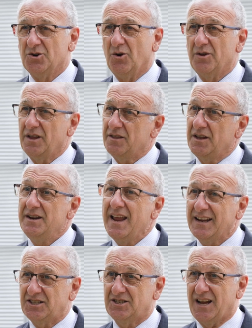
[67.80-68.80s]
sure that the
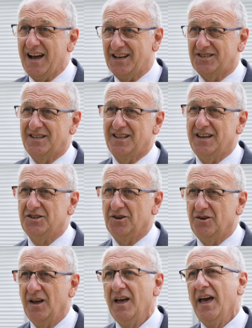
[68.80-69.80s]
next task that they
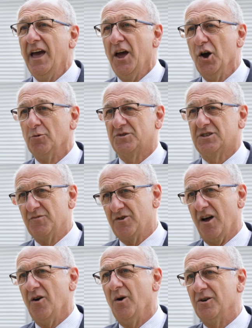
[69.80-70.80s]
do helps them
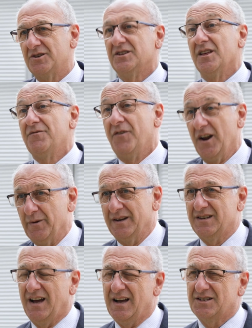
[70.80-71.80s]
grow on to the
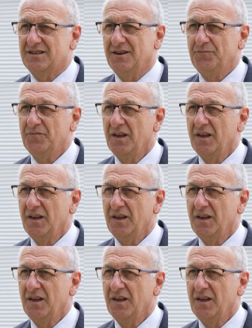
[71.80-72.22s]
following task.